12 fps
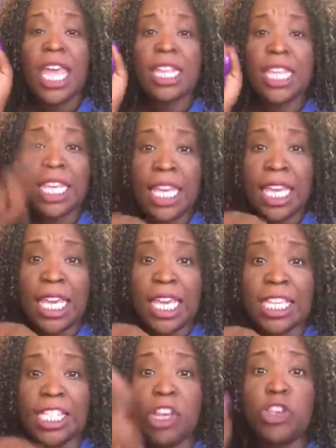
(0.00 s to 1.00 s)
And the
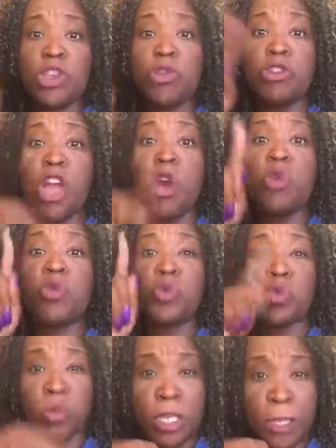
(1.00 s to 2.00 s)
key is here, you know
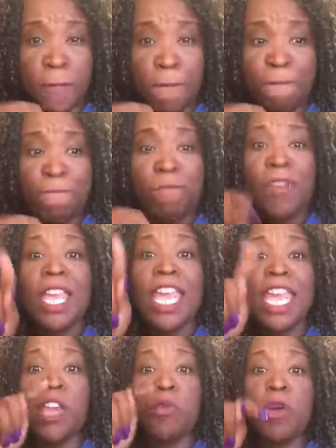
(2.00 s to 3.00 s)
who's real
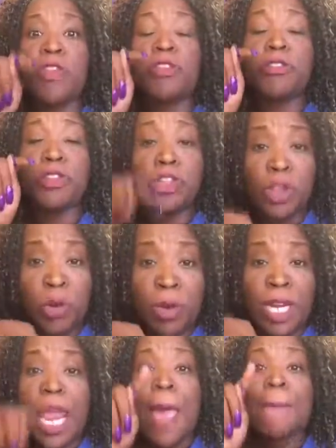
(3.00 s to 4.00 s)
in what they're
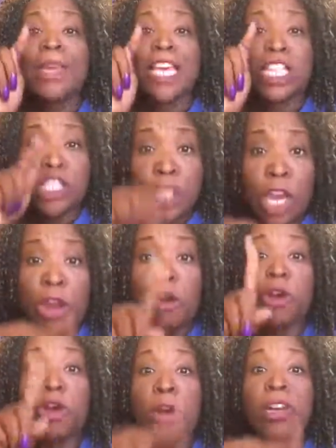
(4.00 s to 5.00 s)
doing, because they
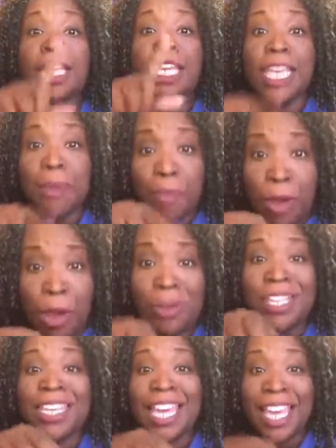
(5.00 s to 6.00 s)
are going to keep
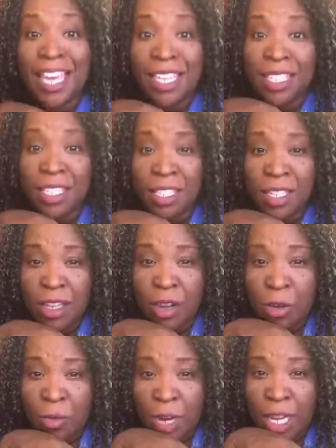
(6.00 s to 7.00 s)
on. Yes,
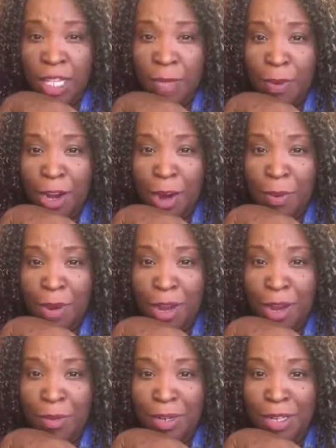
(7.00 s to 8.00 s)
when I hit the
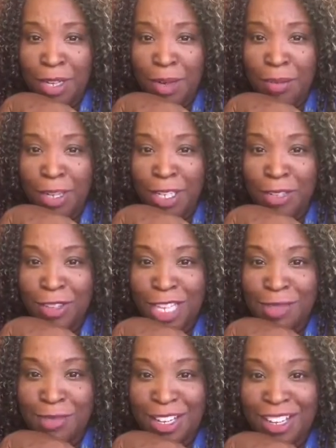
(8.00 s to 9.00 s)
Powerball, I'm going to come get you.
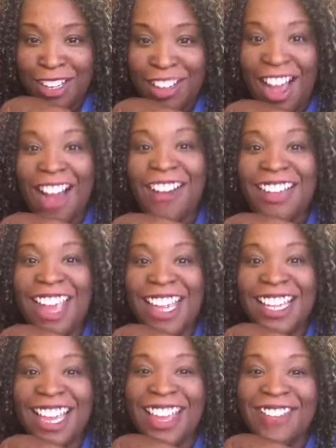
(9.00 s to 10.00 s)
That's my goal.
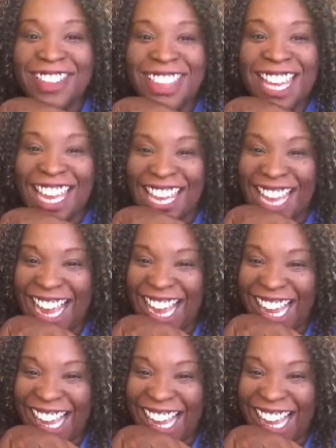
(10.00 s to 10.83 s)
Okay, Timothy.